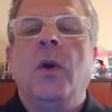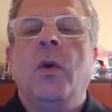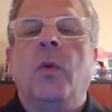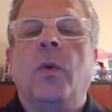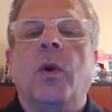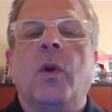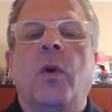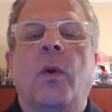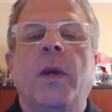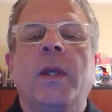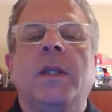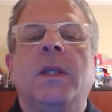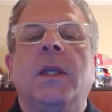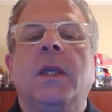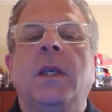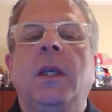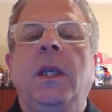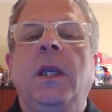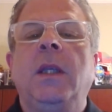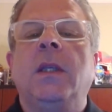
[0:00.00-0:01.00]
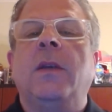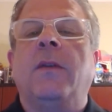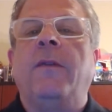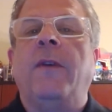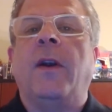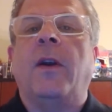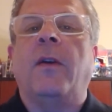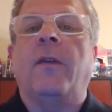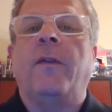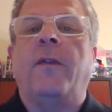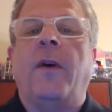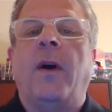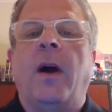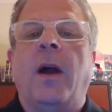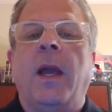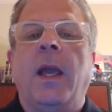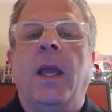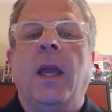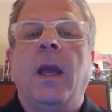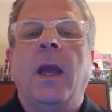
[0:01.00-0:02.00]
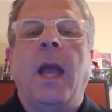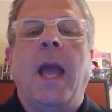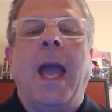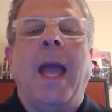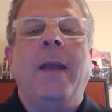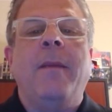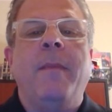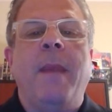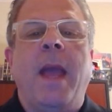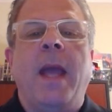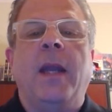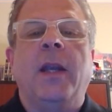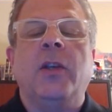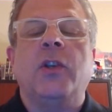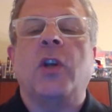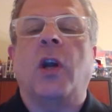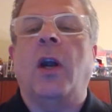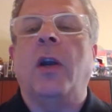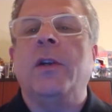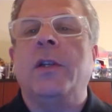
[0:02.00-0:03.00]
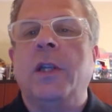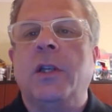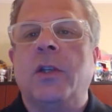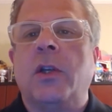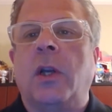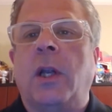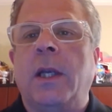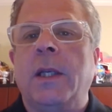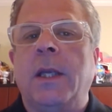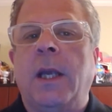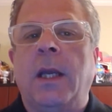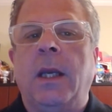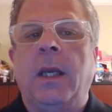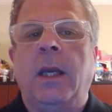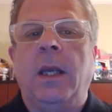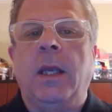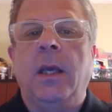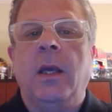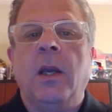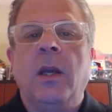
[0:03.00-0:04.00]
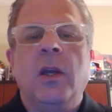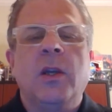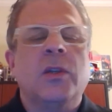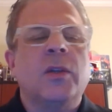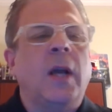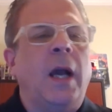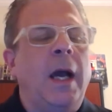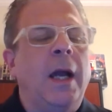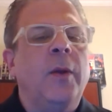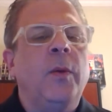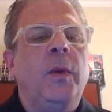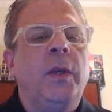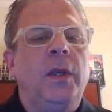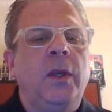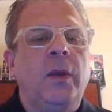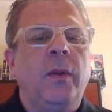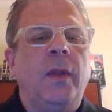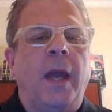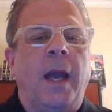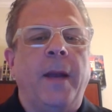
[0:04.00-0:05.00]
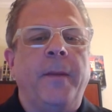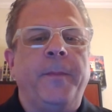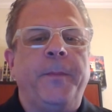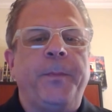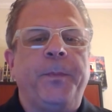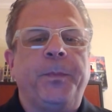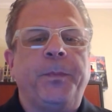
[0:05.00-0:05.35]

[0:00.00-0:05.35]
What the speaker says: we're going to need to verify and manage our digital identity. So how do we do that?